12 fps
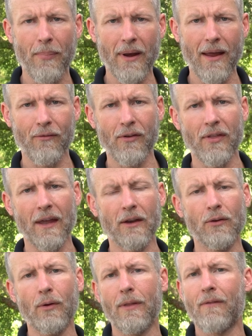it, everything,
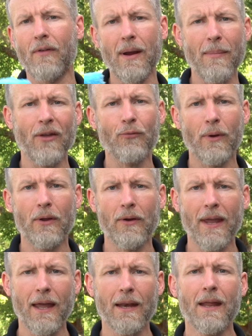and do it the very best way you
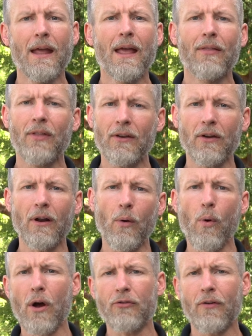can, then you're going to
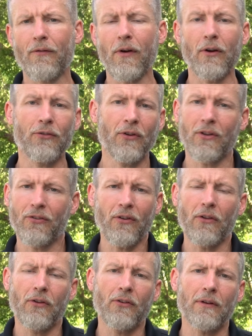wash it first. You can
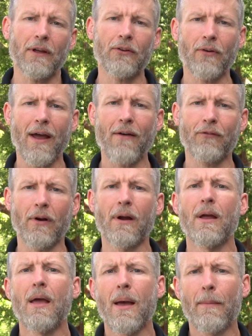still use EliXir after.
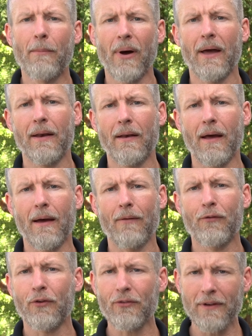But
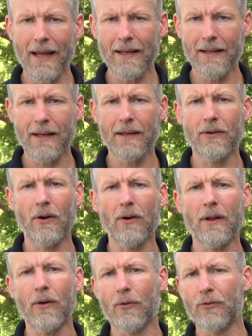for slightly
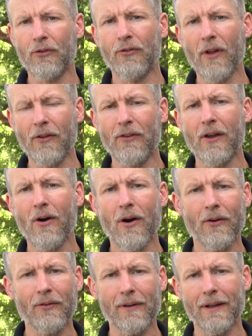dirty or just dusty
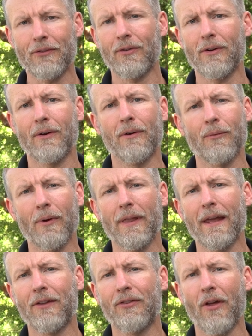cars, EliXir
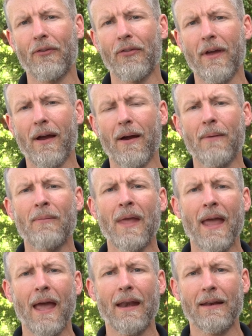really excels there,
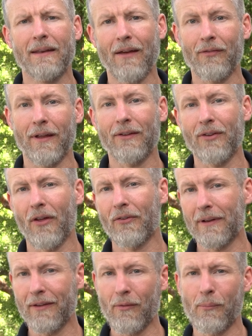and it definitely excels
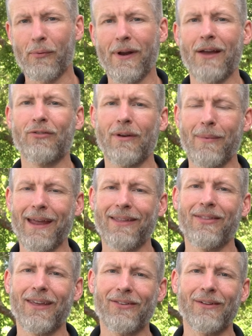at leaving protection and
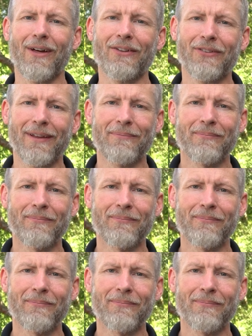making things glossy.